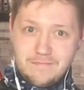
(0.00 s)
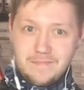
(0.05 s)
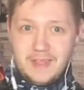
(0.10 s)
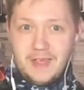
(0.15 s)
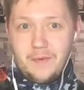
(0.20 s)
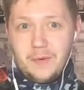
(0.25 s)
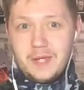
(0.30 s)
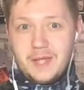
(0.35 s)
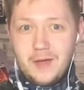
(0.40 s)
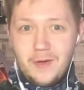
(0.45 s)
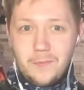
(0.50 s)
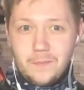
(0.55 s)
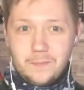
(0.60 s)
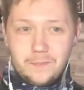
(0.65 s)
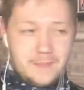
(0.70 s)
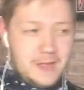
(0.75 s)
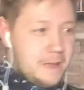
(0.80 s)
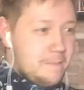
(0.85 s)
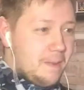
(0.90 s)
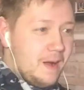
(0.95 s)
There we go.
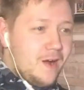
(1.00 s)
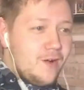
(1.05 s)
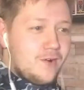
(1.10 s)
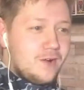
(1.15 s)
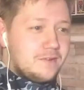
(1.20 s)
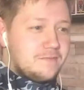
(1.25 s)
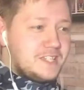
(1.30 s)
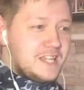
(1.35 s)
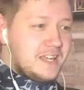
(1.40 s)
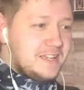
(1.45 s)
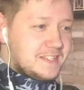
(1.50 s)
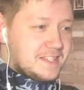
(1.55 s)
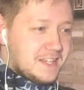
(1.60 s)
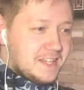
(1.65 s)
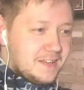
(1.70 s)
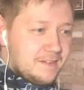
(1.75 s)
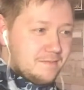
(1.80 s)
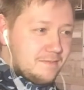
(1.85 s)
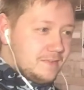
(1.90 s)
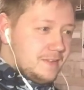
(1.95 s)
Ibara takes
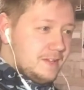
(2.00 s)
it.